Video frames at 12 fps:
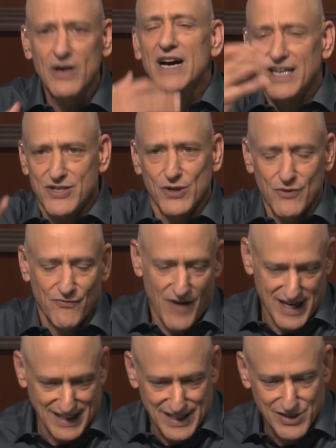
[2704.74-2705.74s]
charm you until
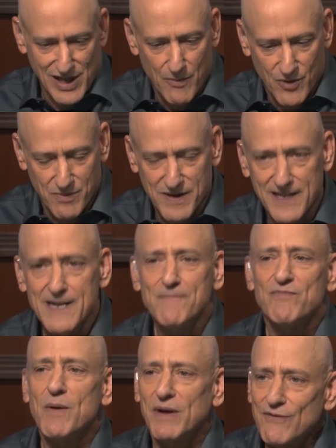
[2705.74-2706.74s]
you finally slept with me.
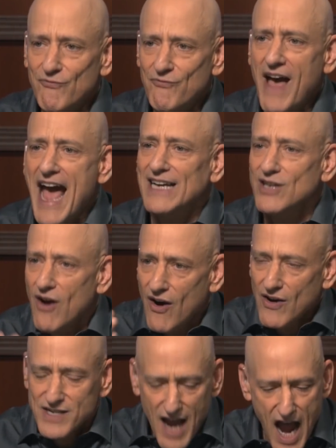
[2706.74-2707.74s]
But in
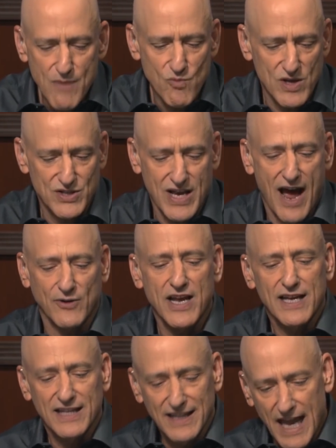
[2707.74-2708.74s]
fact, time runs
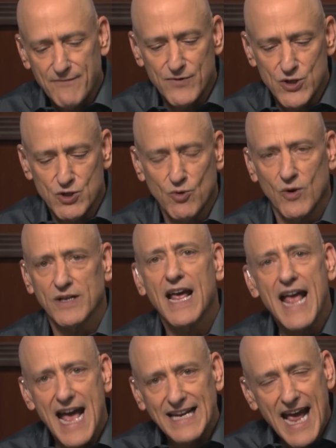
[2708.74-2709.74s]
out. Life is
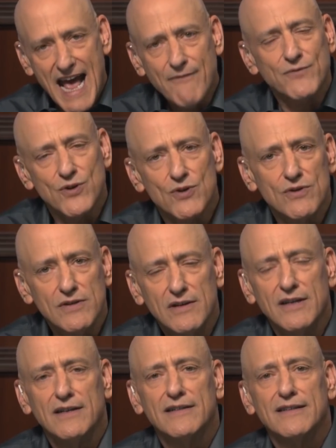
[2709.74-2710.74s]
short. And
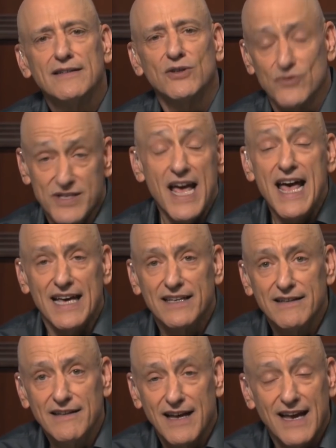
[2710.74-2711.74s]
after you're
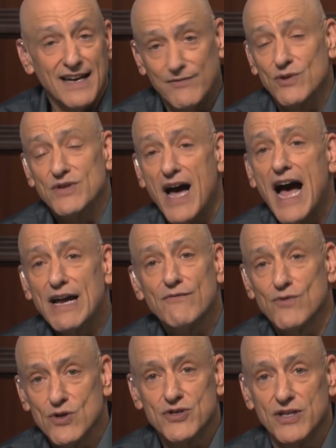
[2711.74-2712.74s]
dead, if you
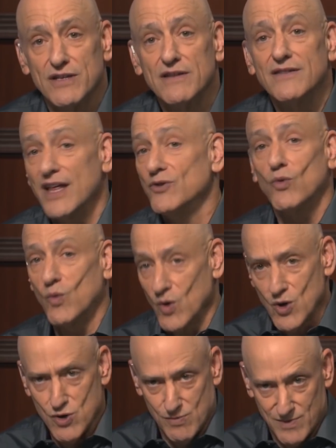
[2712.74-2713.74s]
die a virgin, then
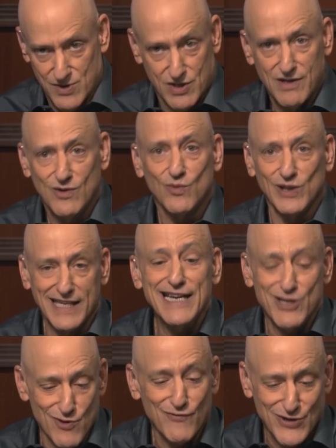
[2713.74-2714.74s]
the worms
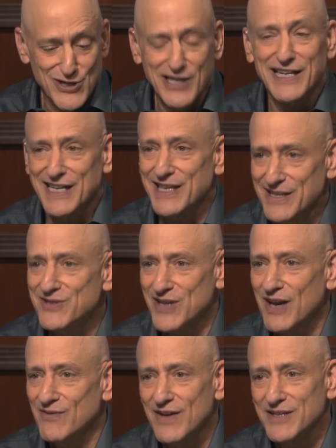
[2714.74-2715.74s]
will eat your virginity
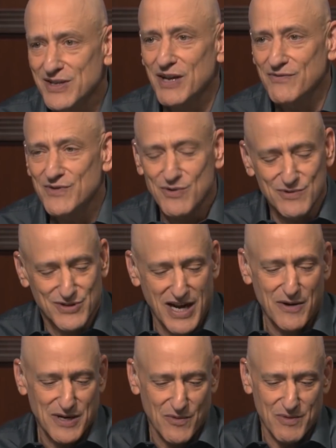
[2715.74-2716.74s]
instead of
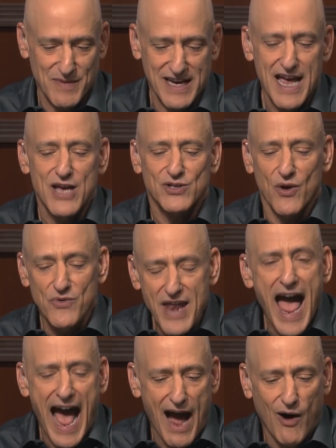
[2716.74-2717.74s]
your sharing it with me.
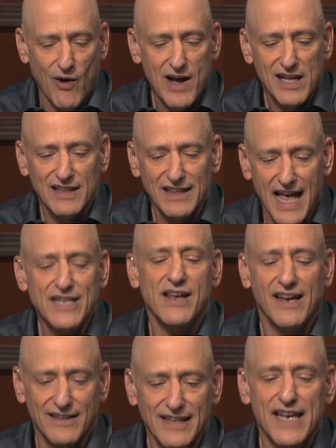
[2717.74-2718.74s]
So now
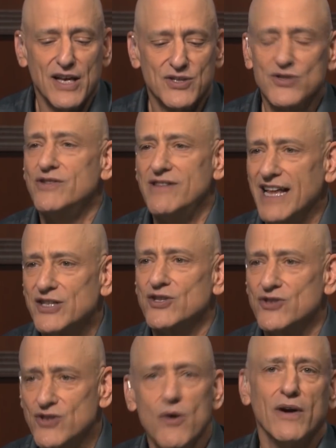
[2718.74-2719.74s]
let's
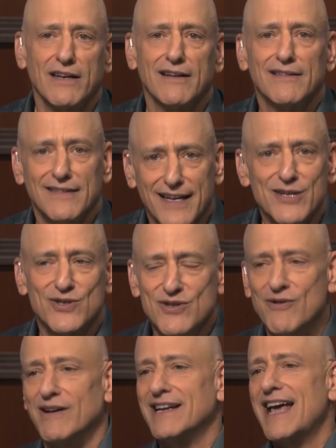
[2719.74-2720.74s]
do it. Let
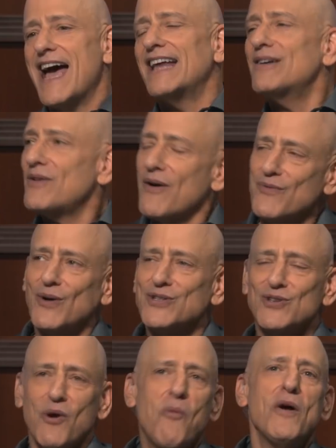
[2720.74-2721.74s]
us do it. And
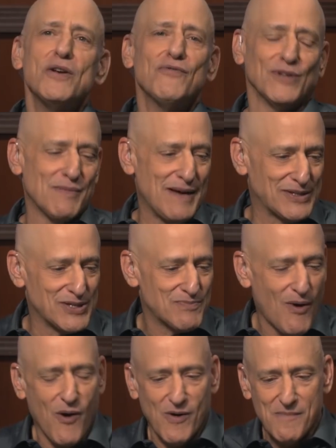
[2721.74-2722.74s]
what's so wonderful
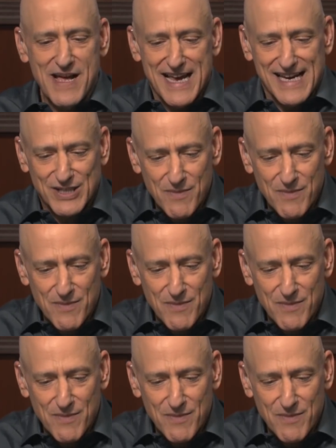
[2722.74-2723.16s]
about this poem